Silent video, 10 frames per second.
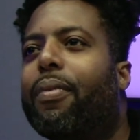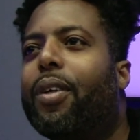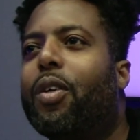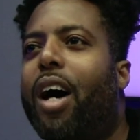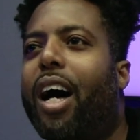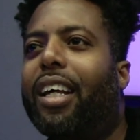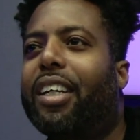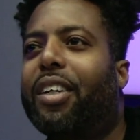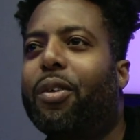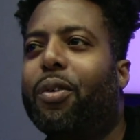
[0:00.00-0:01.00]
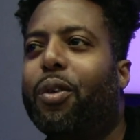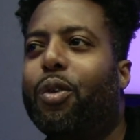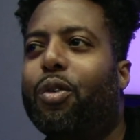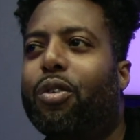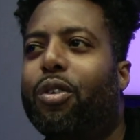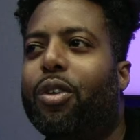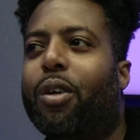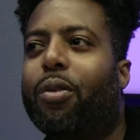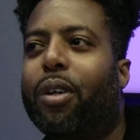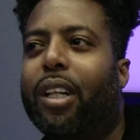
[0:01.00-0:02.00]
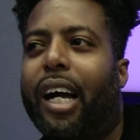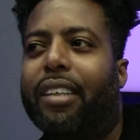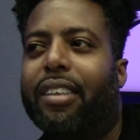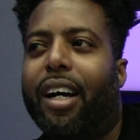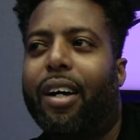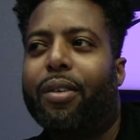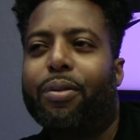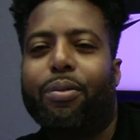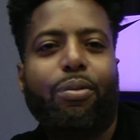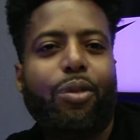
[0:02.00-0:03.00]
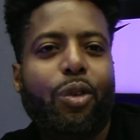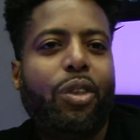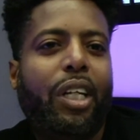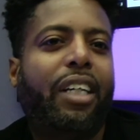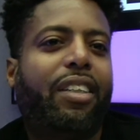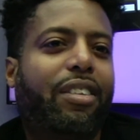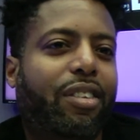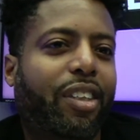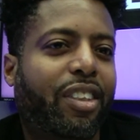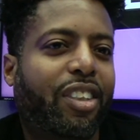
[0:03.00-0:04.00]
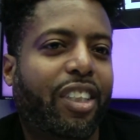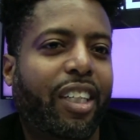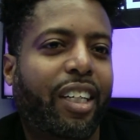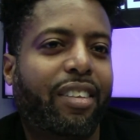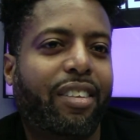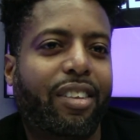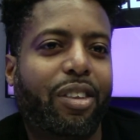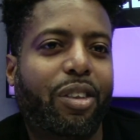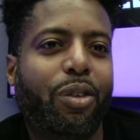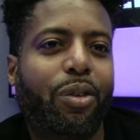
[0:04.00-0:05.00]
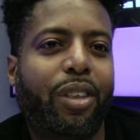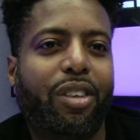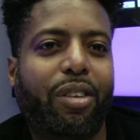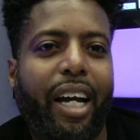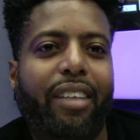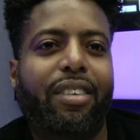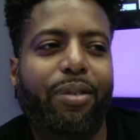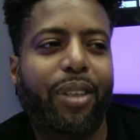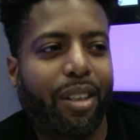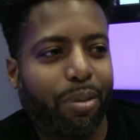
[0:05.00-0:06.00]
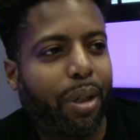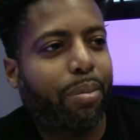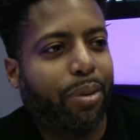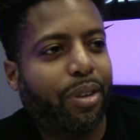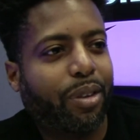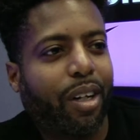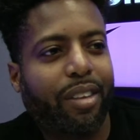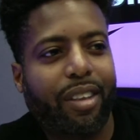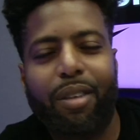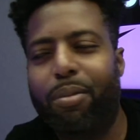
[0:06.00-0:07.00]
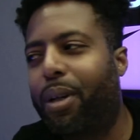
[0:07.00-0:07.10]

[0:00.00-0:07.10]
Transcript: how like you don't realize how unique certain shit is until you contrast it with other people and you talk to other people.